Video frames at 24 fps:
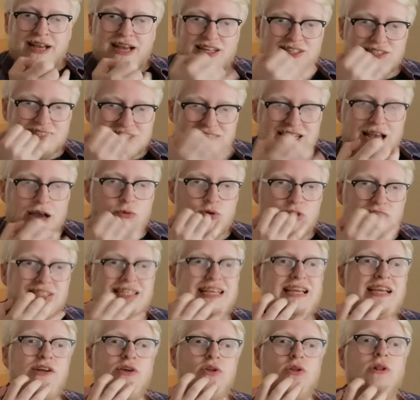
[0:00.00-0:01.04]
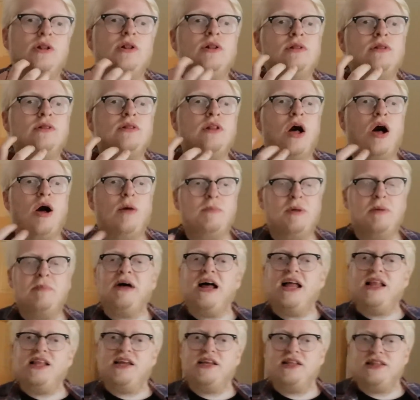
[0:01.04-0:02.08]
a sour tingle on my
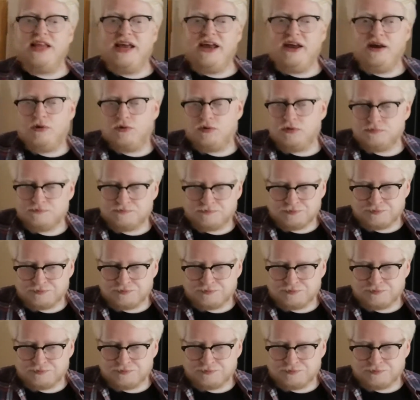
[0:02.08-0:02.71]
palate now.